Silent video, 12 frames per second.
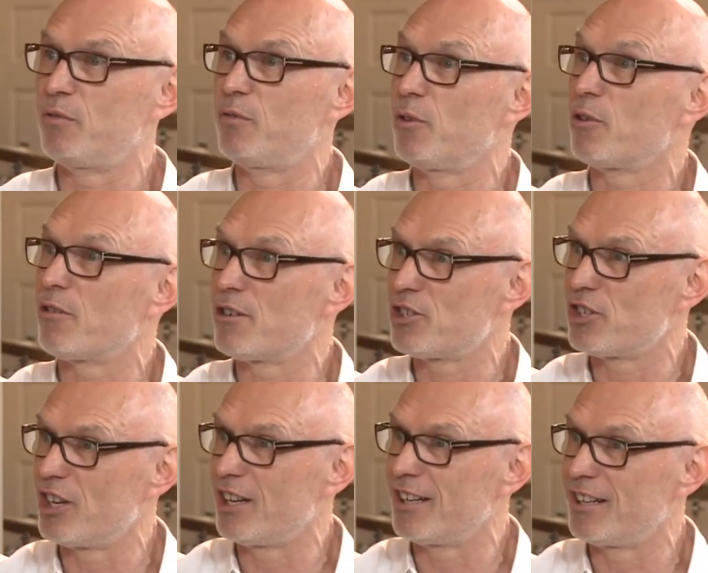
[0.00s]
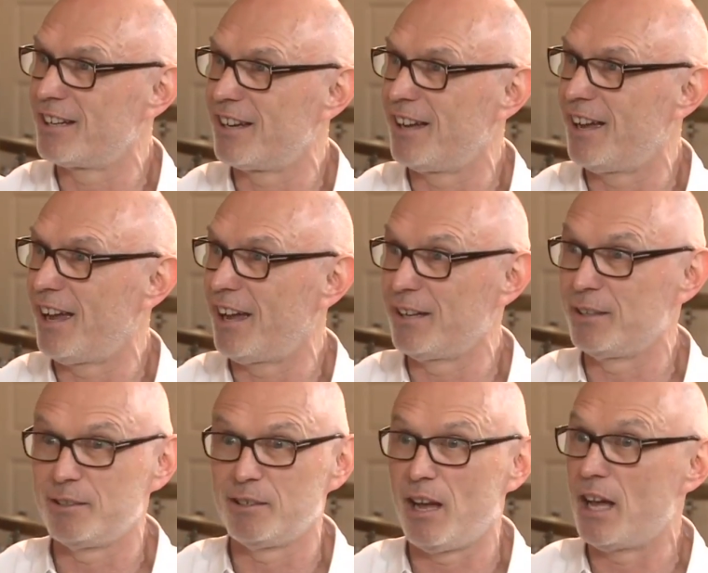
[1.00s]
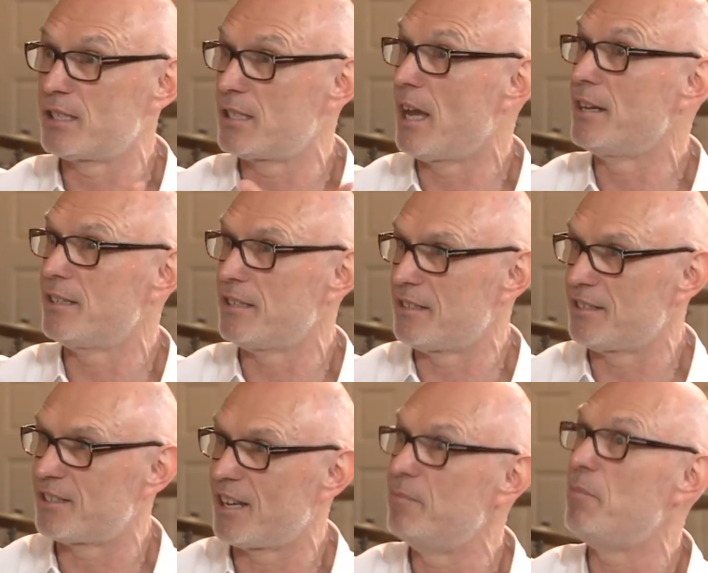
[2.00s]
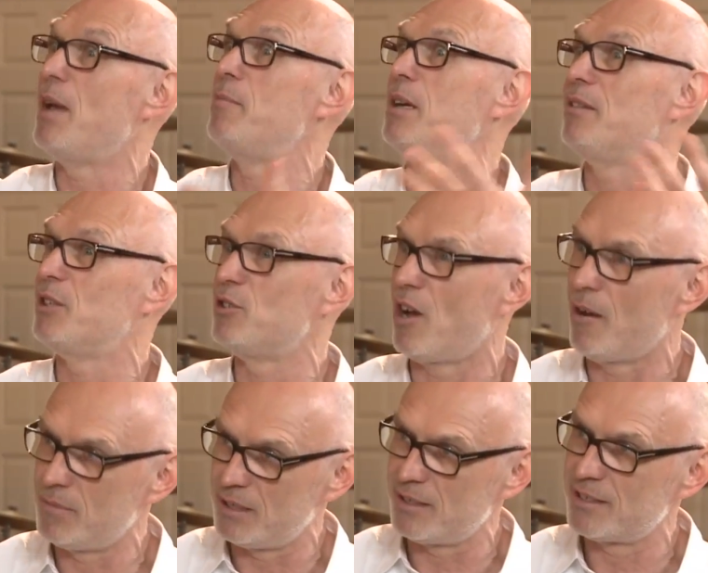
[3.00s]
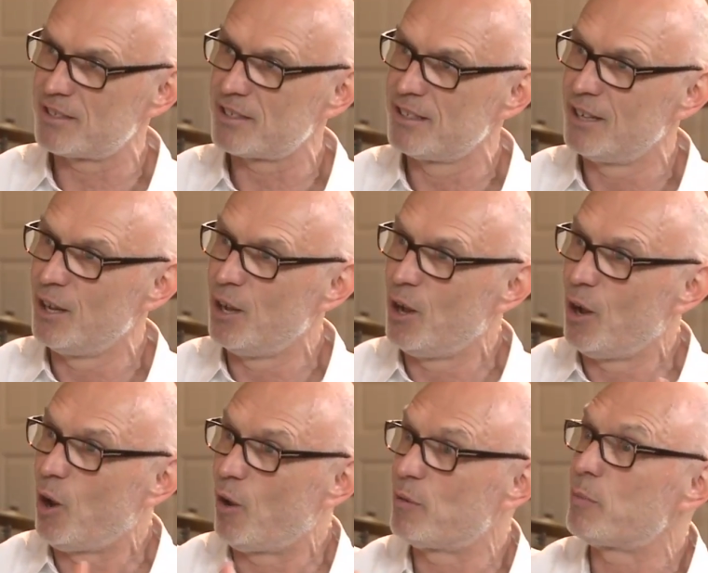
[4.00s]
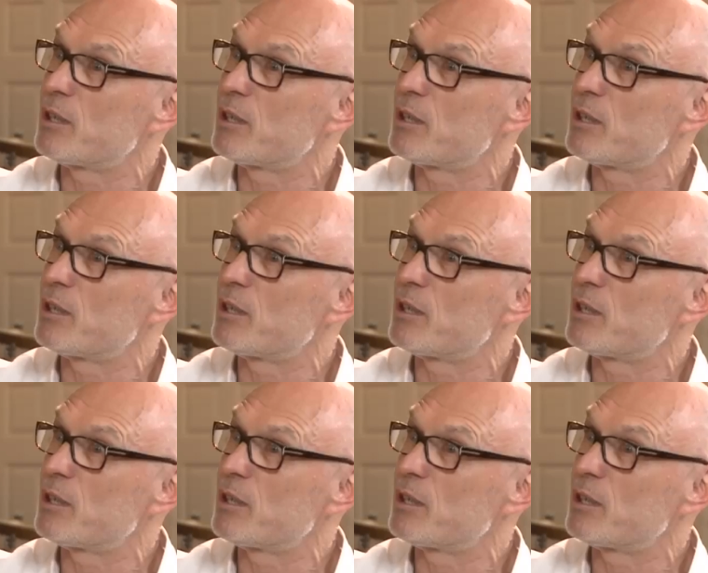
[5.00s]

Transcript: the flourishing and ascendance and maybe even dominance of a